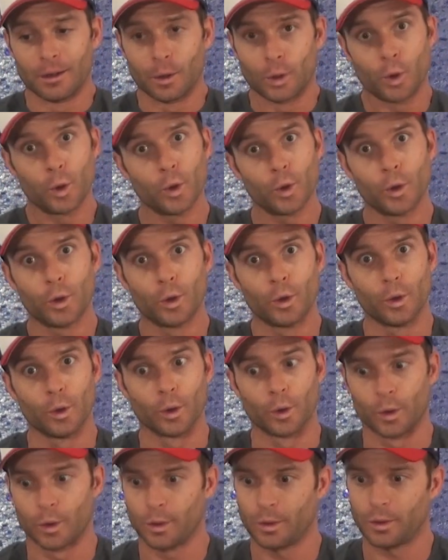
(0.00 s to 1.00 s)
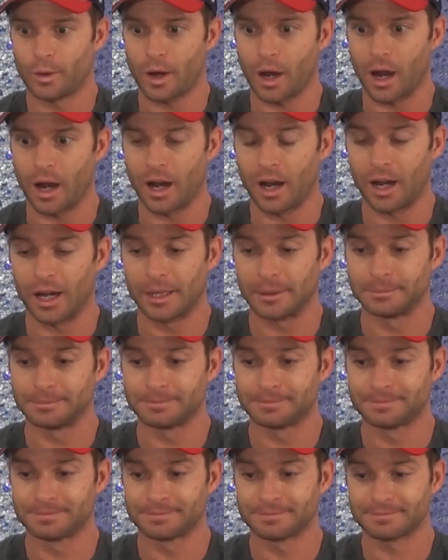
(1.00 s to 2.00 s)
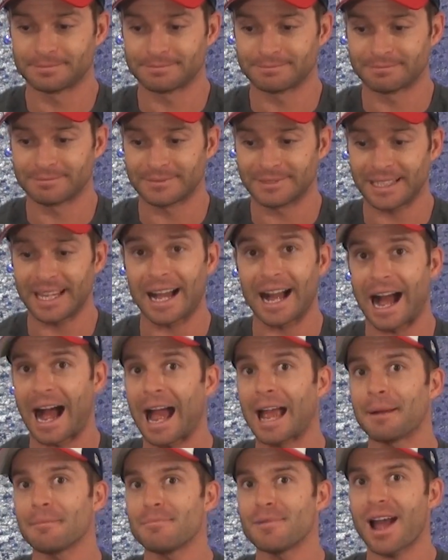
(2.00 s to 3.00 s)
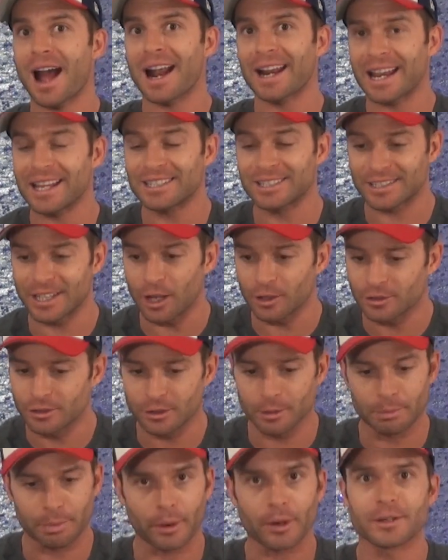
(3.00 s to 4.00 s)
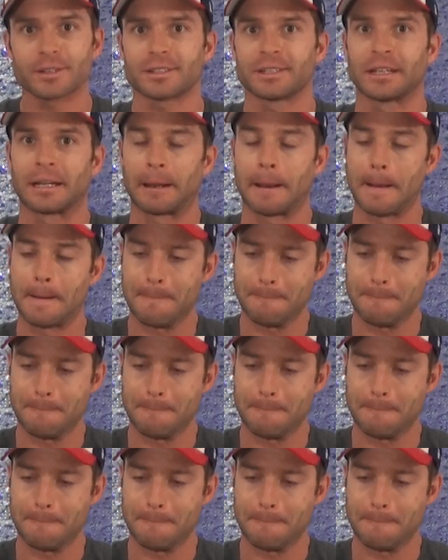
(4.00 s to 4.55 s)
Ooh. Yeah, I am not a seltzer person.